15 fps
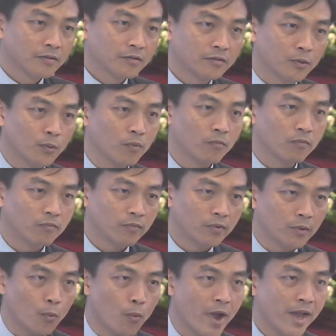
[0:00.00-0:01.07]
the, the
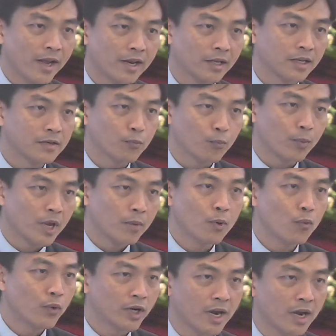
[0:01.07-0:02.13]
way that people
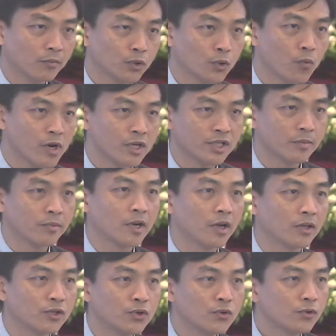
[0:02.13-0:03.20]
would come to worship
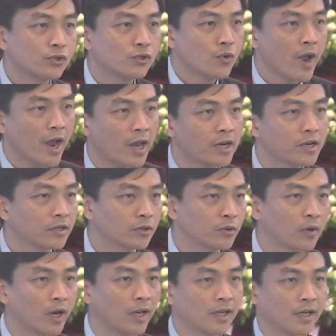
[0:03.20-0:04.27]
God. Use your anger to
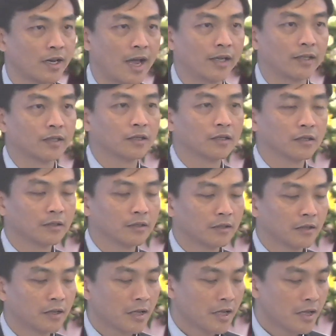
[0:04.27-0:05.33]
clear that.
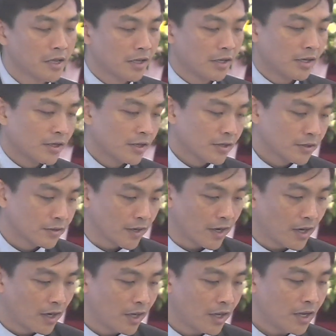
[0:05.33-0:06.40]

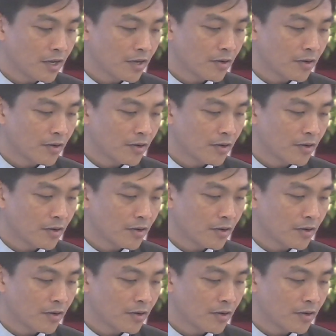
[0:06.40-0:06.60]
Secondly,